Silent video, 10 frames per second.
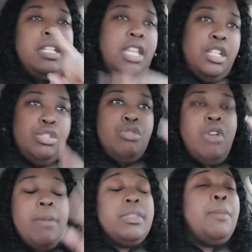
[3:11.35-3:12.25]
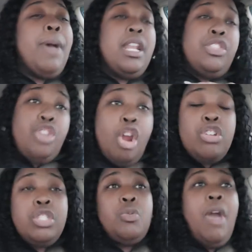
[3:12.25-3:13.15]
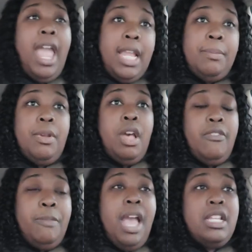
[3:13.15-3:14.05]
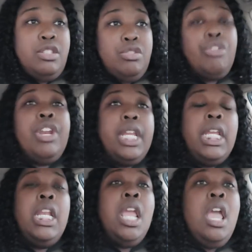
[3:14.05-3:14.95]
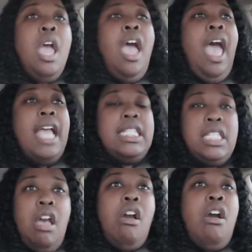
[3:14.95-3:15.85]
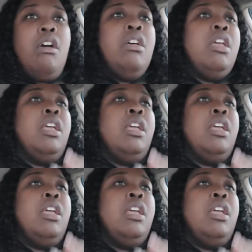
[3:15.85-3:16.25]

Then two up the by the third swipe of my screen, I saw,